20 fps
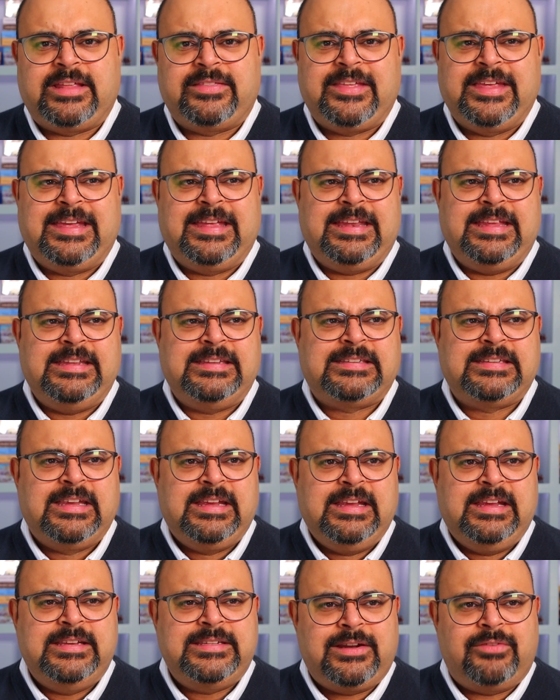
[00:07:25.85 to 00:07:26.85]
I think it is.
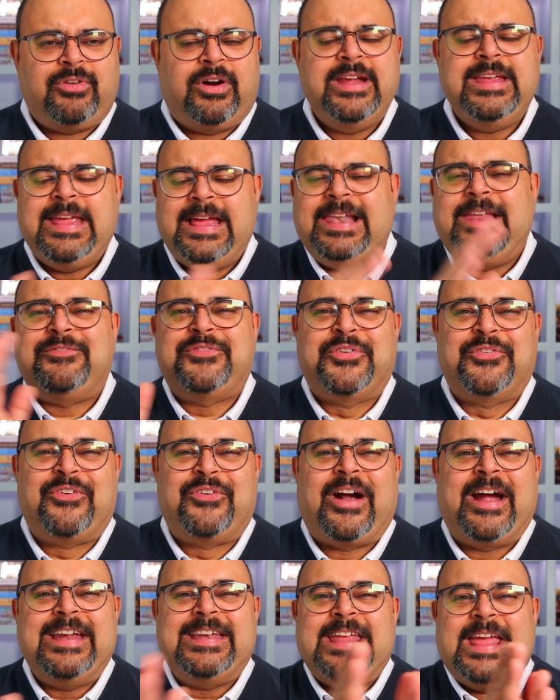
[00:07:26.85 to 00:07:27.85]
Is that right? Yeah, left to
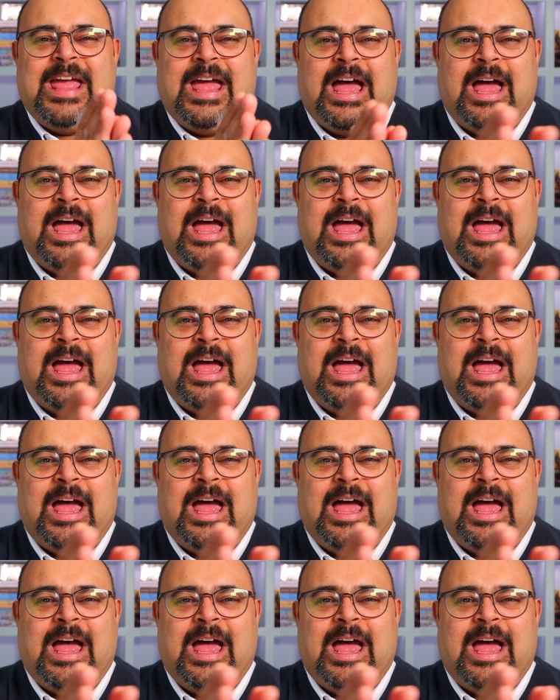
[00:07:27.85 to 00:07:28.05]
right.